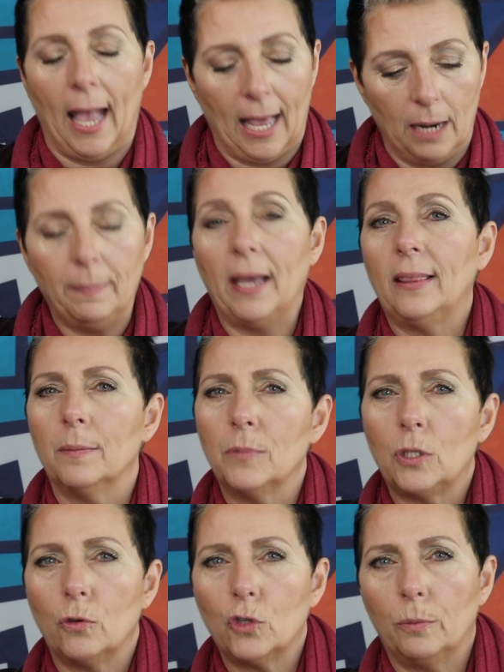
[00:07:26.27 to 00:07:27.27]
And I make them
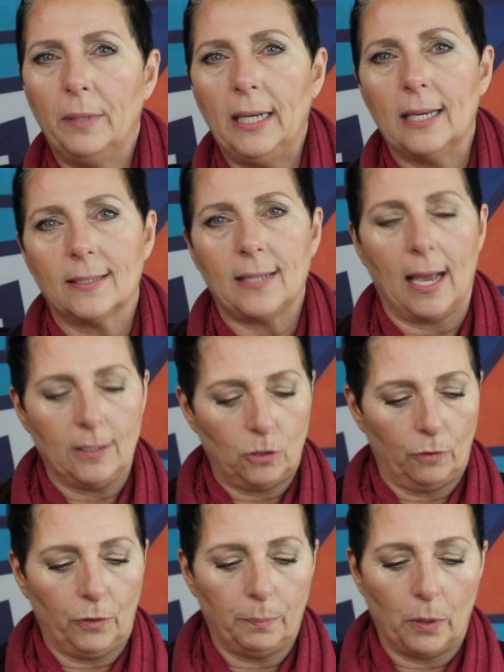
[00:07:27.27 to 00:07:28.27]
social media size.
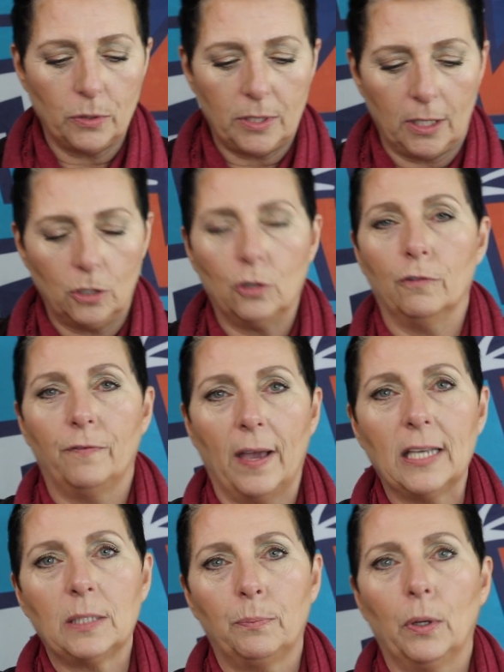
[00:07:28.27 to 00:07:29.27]
So if you're posting to
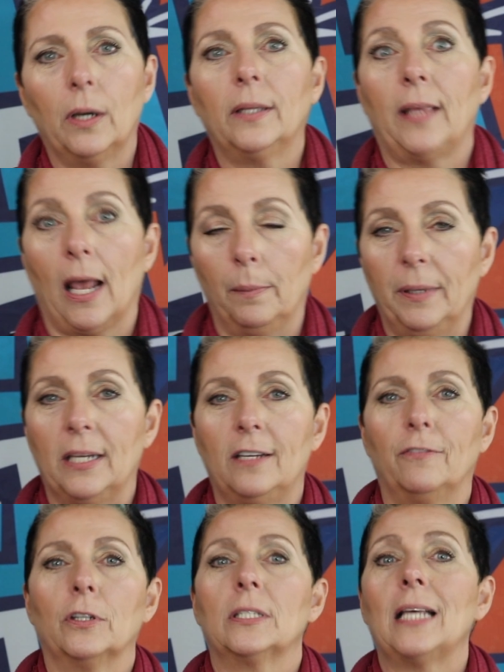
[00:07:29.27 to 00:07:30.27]
Facebook, that'll be a
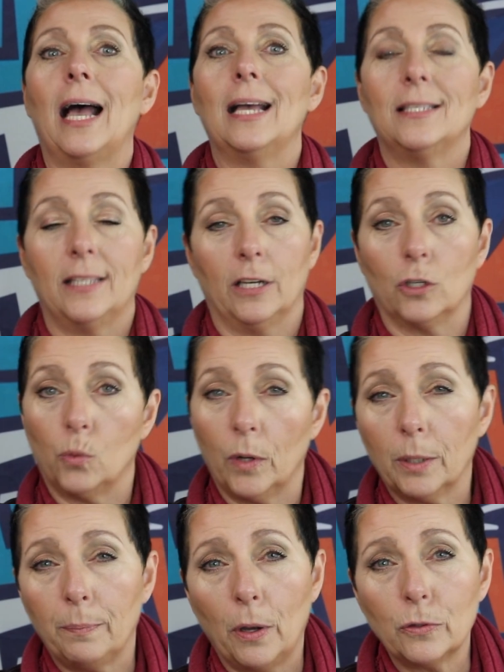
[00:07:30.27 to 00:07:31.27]
different size than a
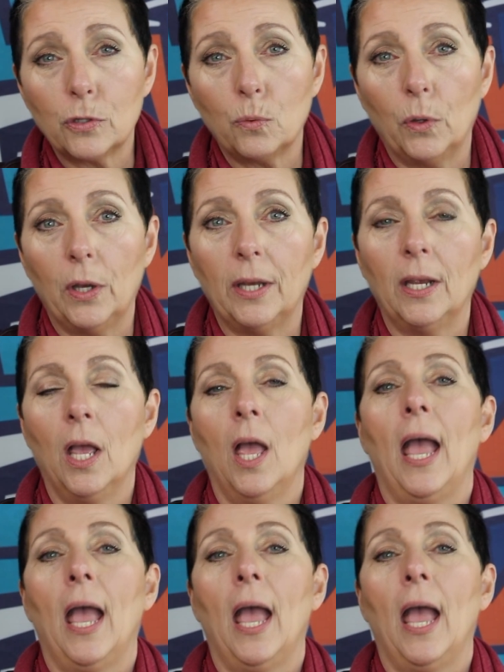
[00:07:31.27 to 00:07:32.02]
Twitter post would,